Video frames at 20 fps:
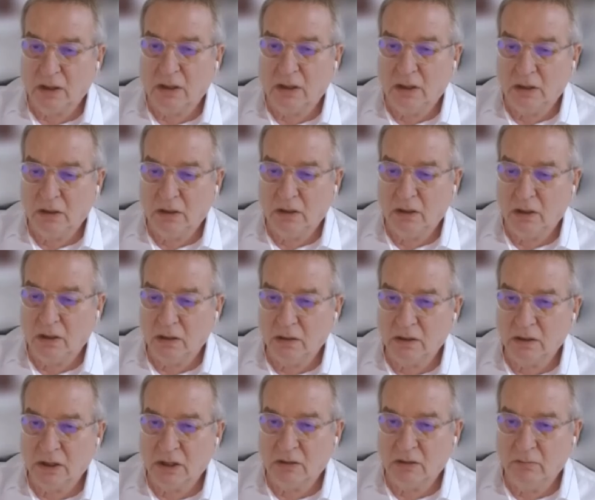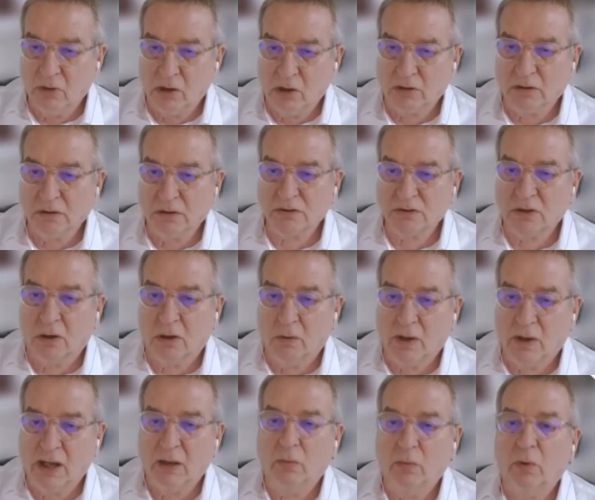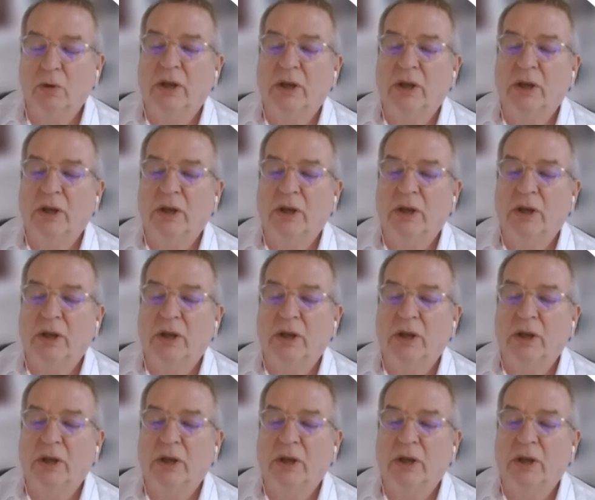in the model. So I will